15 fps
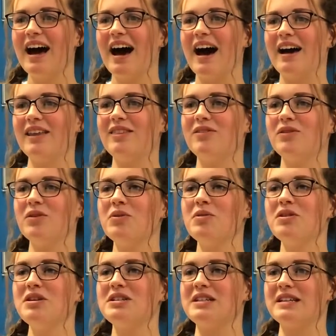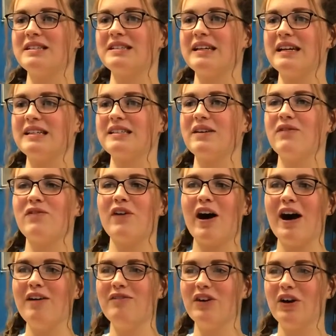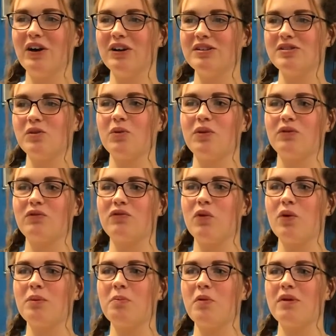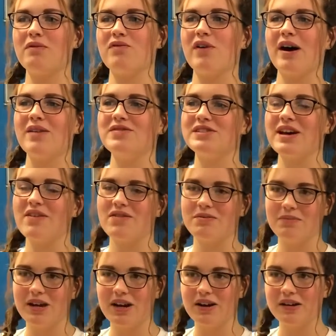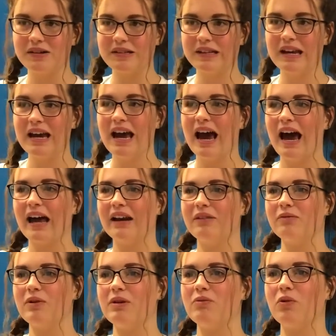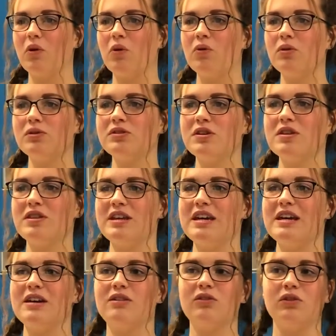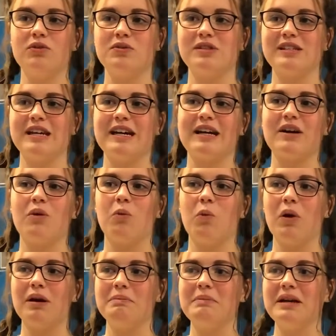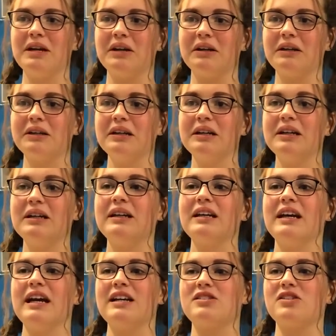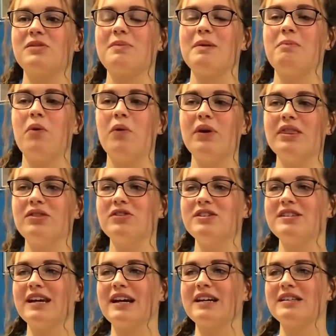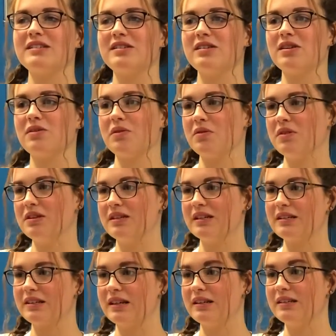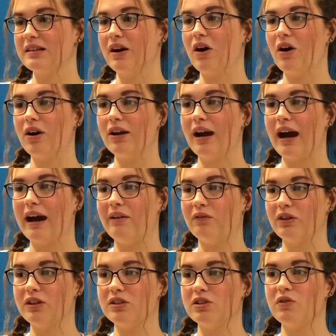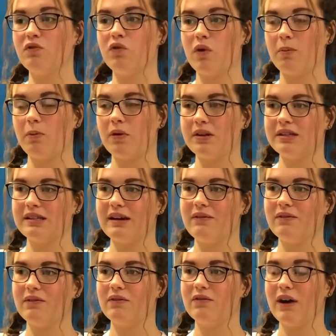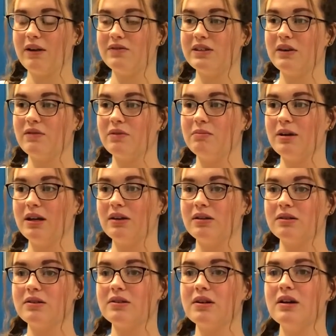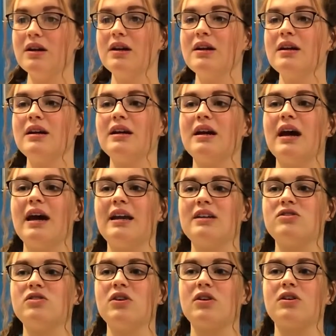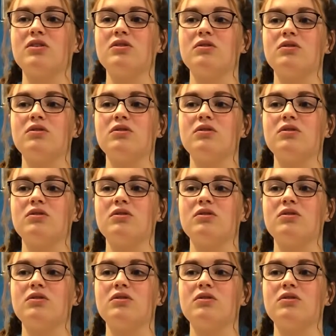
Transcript: I threw the discus 5 yards or 4.57 meters, and we rolled the glue stick 1 meter. It took me 0.3 seconds to throw the discus, on average 4.757 meters, and it took